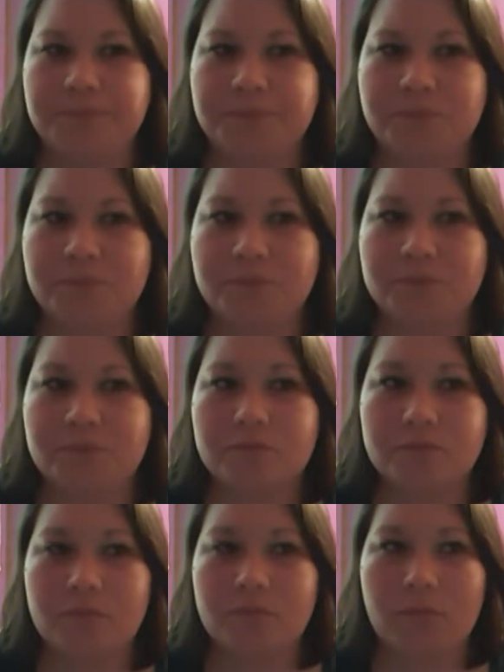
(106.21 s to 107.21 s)

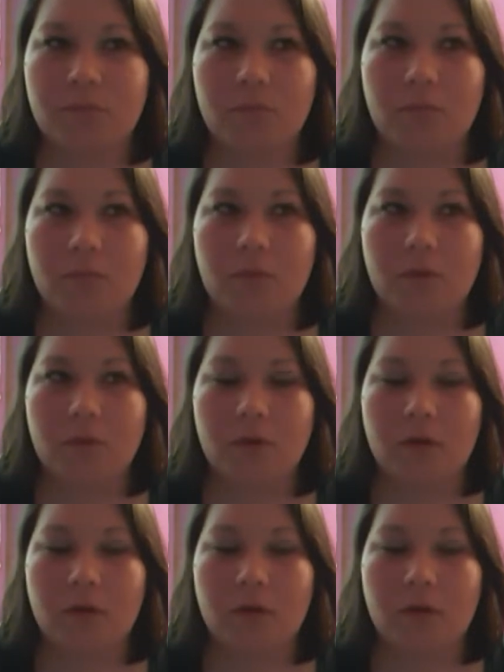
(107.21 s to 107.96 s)
Nobody speaks.